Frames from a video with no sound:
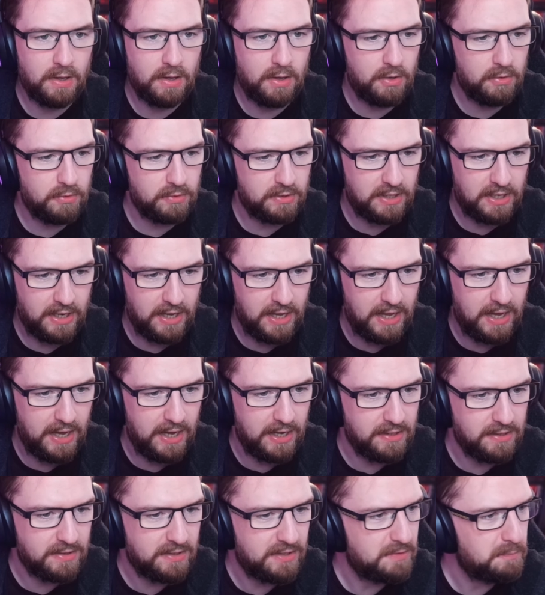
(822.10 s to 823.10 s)

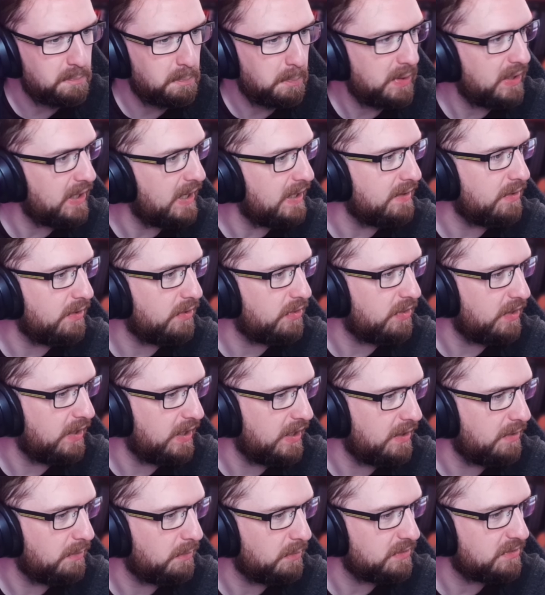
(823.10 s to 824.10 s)
Okay, this plant
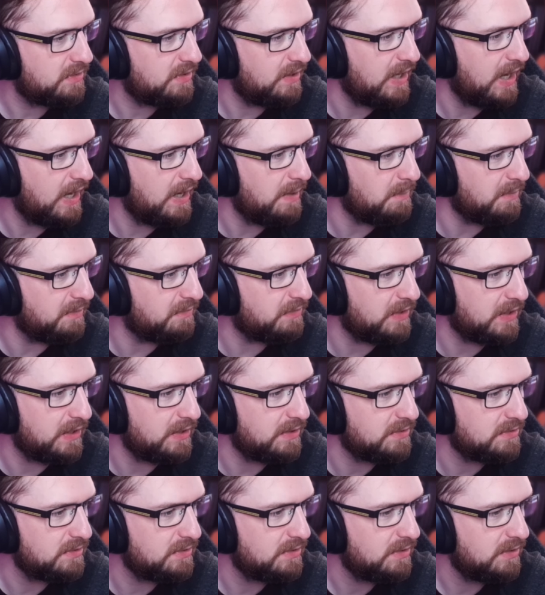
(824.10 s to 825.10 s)
thing. What's the name of
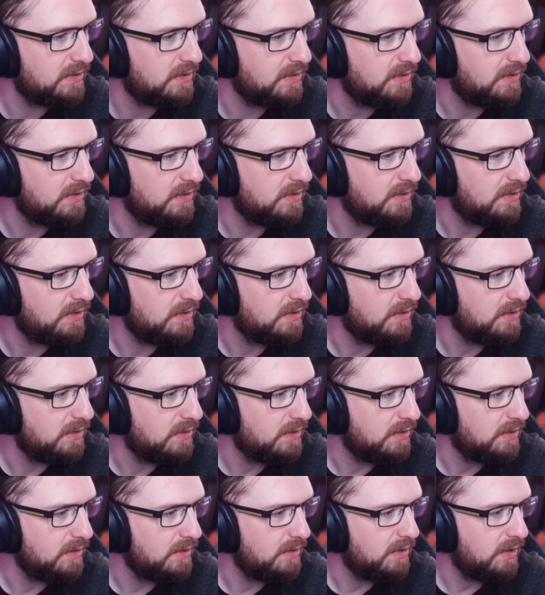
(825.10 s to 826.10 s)
this?
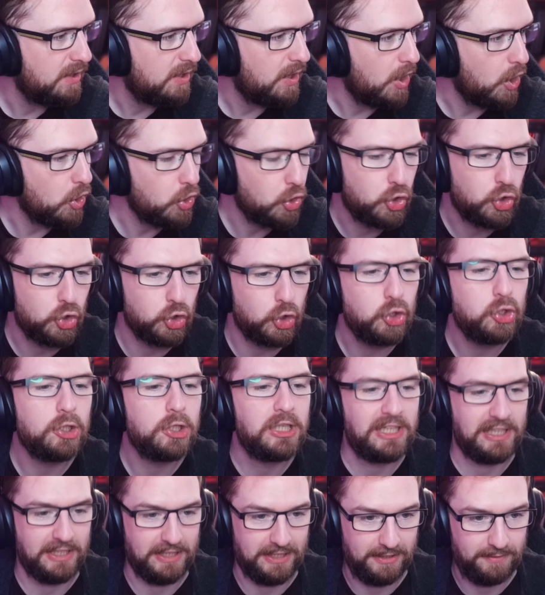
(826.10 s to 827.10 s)

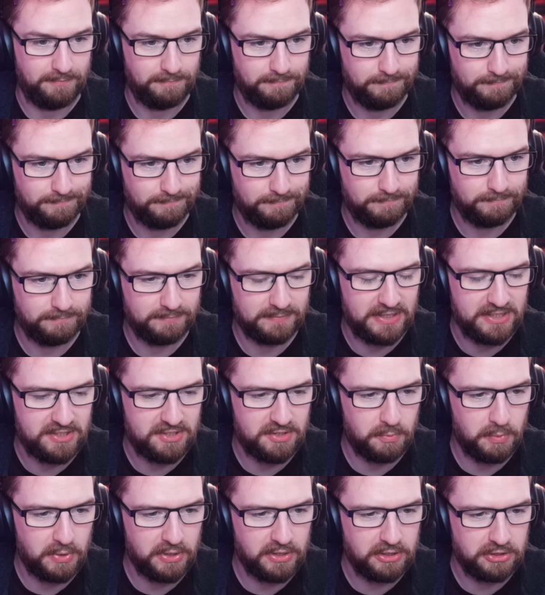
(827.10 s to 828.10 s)
Gulka. It's the
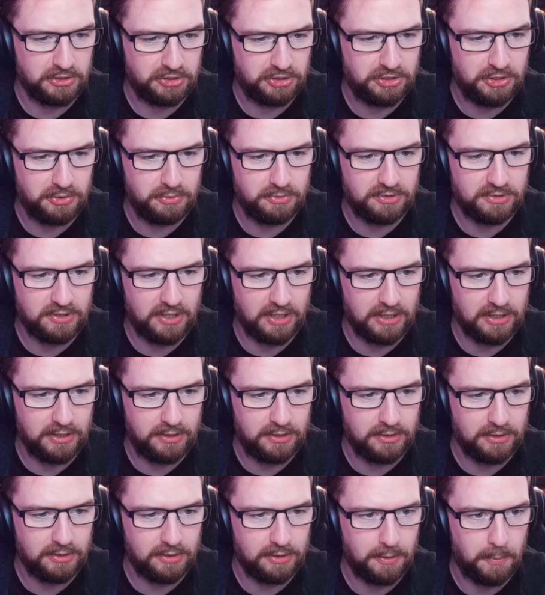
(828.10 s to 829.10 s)
one that shoots the
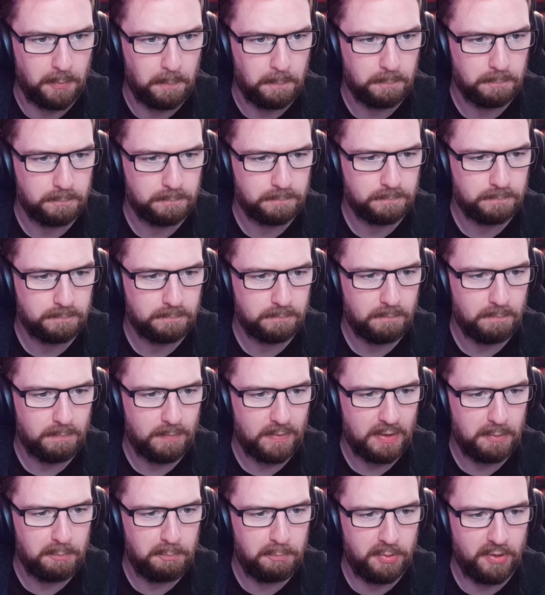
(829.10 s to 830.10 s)
little
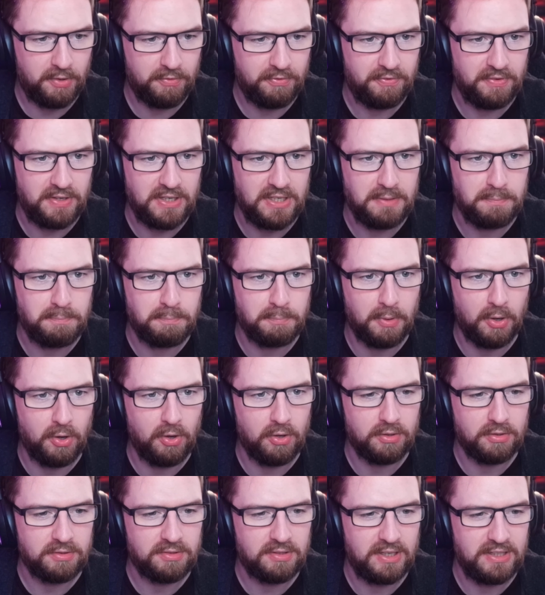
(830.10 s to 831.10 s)
puffy balls.